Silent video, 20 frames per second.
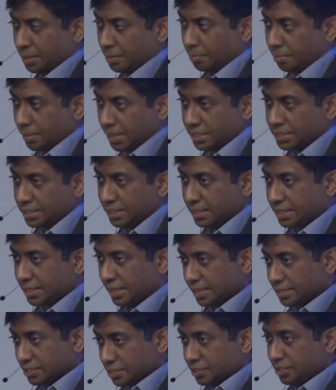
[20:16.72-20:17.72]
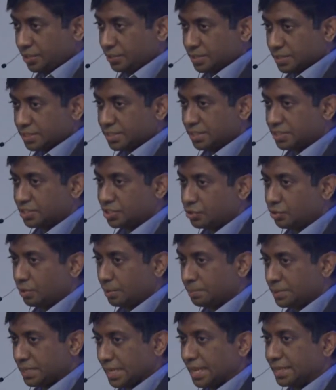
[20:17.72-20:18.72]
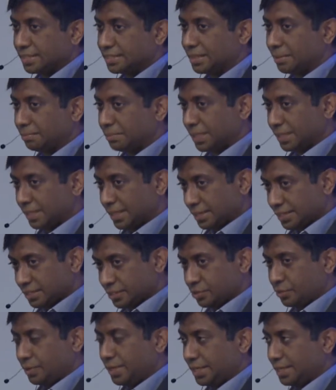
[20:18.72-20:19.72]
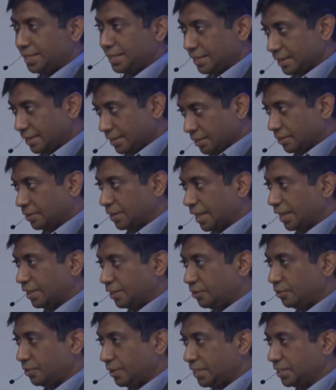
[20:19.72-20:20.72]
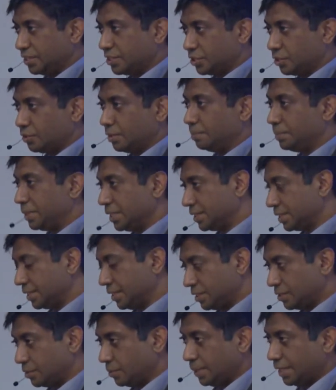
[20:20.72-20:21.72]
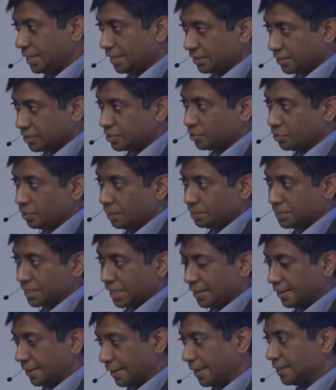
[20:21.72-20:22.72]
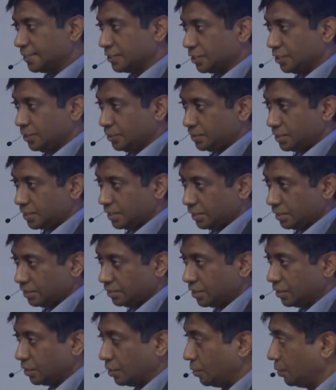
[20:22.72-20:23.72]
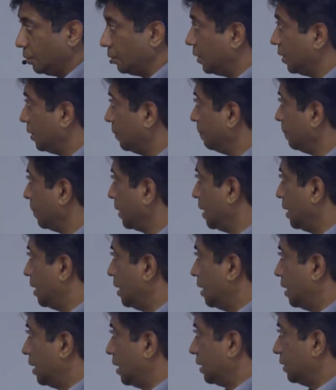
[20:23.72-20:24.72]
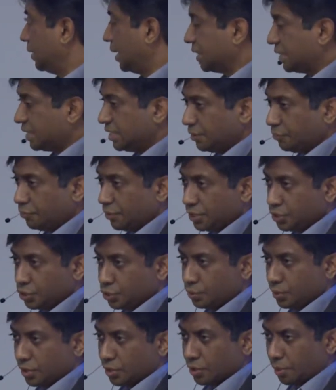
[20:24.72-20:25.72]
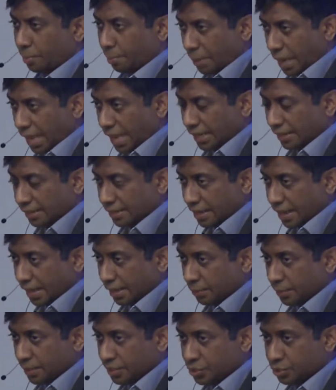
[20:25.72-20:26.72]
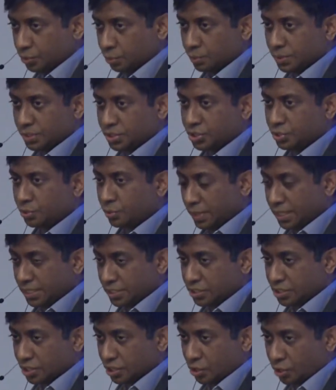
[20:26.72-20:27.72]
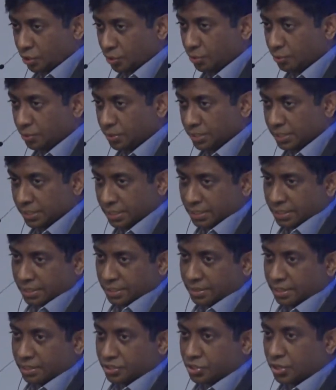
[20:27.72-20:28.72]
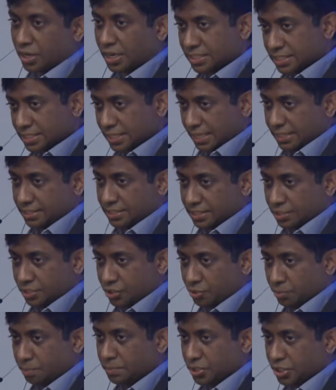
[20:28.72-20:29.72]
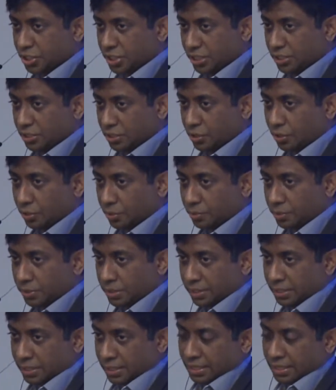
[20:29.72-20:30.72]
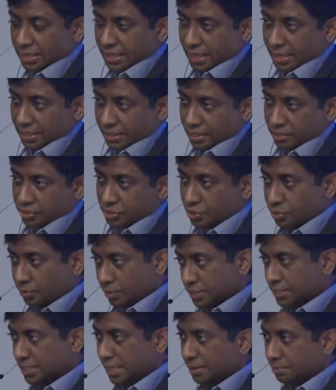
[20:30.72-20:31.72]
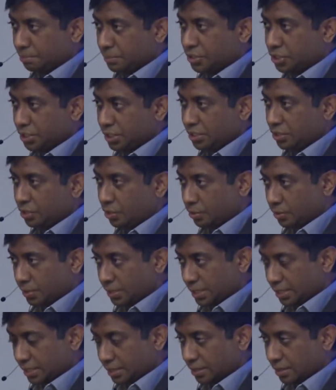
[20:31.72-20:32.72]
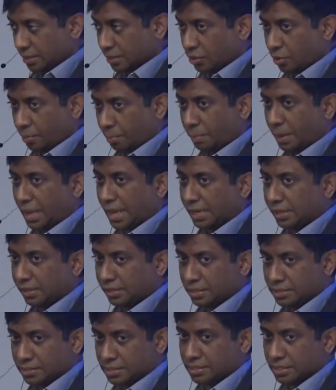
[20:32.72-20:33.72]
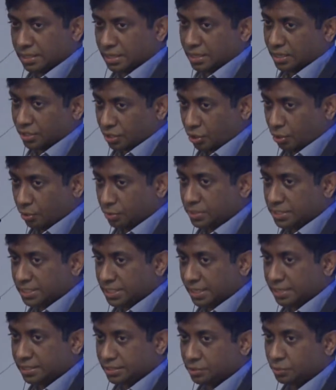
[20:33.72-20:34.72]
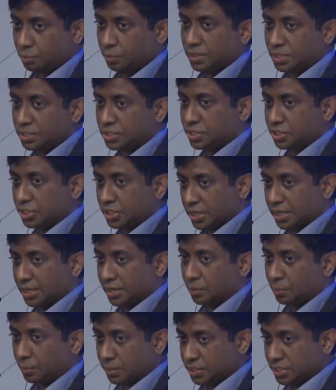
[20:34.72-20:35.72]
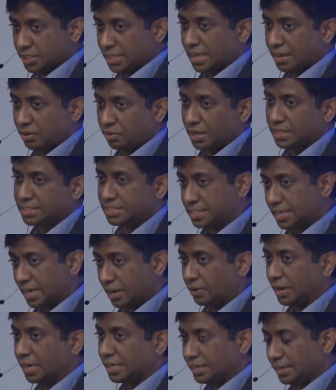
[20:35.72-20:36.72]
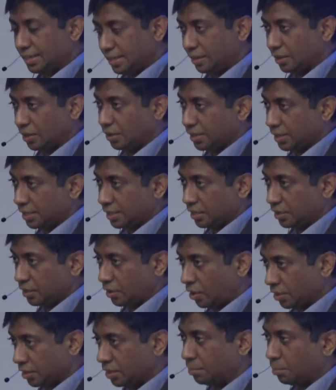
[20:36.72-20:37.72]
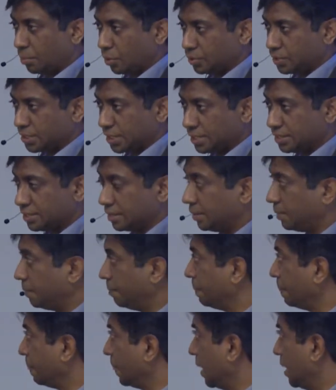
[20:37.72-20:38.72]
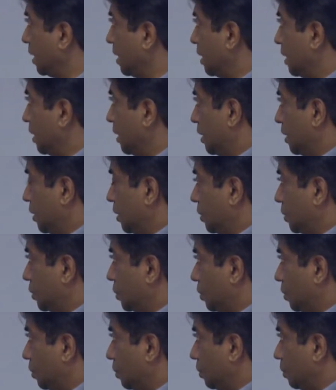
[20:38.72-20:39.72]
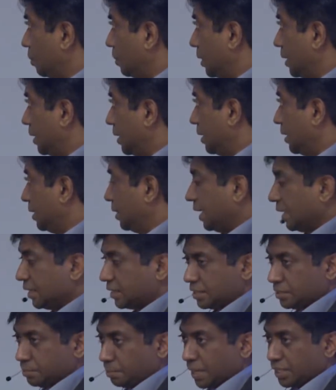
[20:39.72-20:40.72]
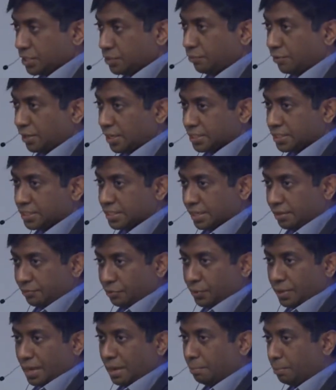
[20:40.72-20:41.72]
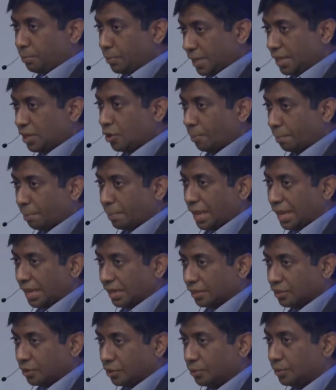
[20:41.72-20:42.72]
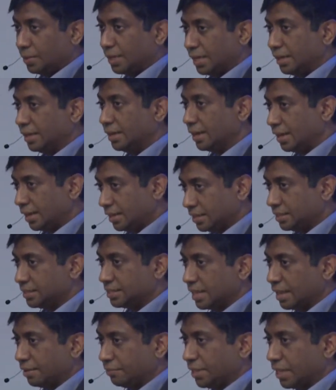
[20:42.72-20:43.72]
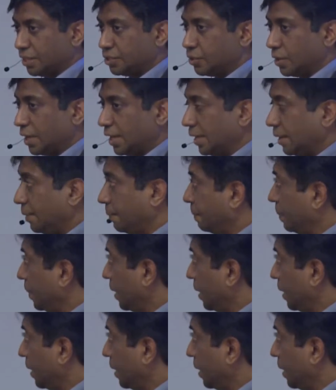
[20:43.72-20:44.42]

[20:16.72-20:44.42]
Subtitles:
But it executes a script as something that it's reading. You know, like you read a script, it's reading the script and executing the code. That's different to a compiled language, which reads the code, then translates it to machine code, and then stores that machine code in a compiled code set, which then runs directly on the processor. So that's much faster if you can pre-compile code and have that running.